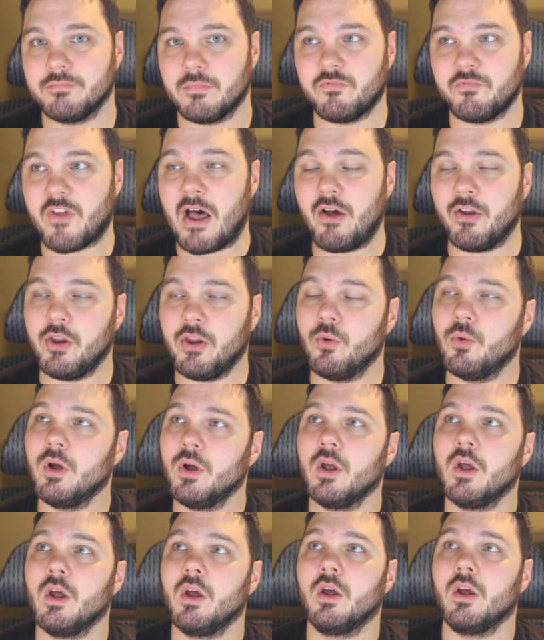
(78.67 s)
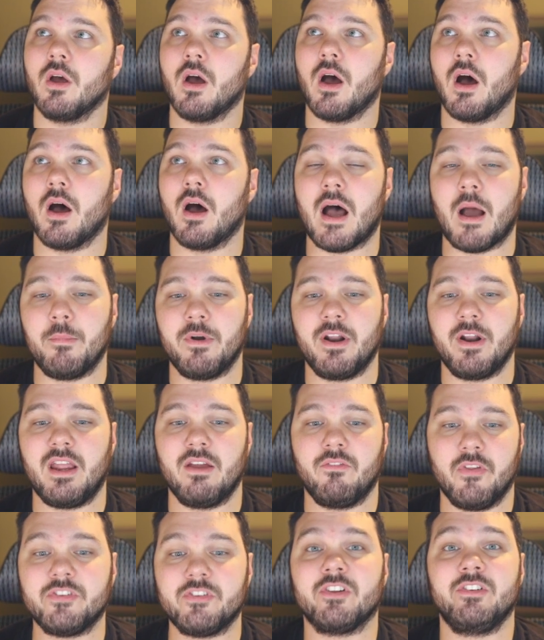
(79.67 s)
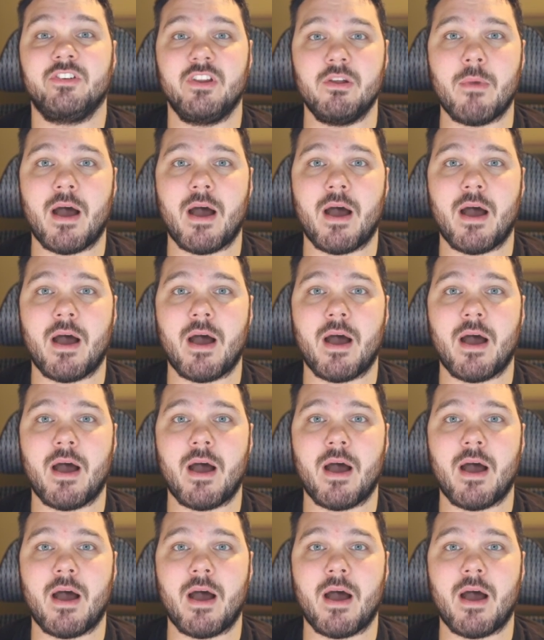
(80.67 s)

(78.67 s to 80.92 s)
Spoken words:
value. I'm going to give this a D-.